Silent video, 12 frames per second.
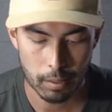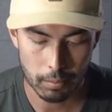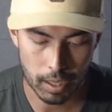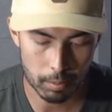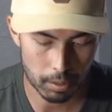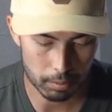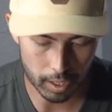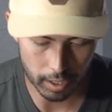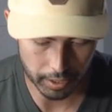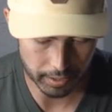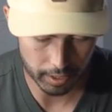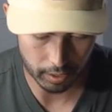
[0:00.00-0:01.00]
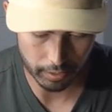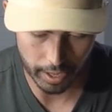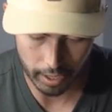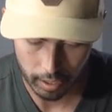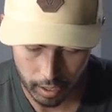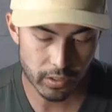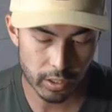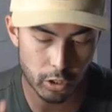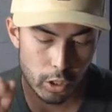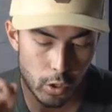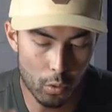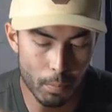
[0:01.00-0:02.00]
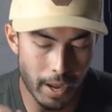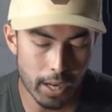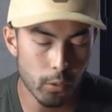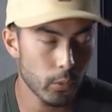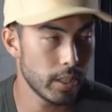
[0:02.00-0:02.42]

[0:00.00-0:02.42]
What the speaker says: Blah, blah, blah, I already said all that. Here's the two main